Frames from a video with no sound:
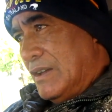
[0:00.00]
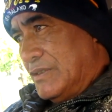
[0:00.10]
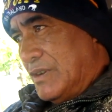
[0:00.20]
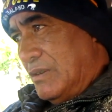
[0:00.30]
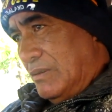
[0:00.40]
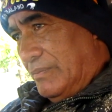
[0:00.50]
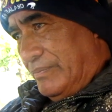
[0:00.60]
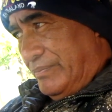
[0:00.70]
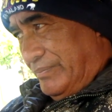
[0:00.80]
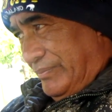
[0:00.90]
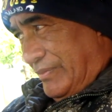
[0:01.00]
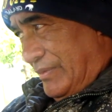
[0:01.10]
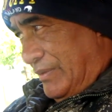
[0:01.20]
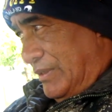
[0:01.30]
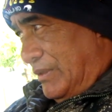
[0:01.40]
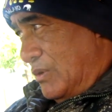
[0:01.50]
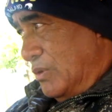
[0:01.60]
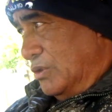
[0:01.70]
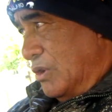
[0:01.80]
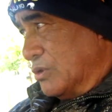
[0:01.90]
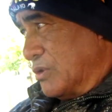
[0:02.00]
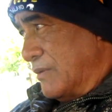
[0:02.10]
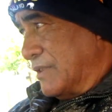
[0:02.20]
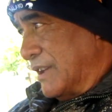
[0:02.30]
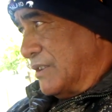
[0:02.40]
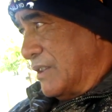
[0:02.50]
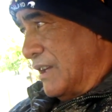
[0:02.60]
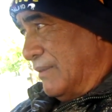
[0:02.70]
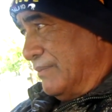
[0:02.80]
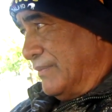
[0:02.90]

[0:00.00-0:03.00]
So all dogs gravitate to that.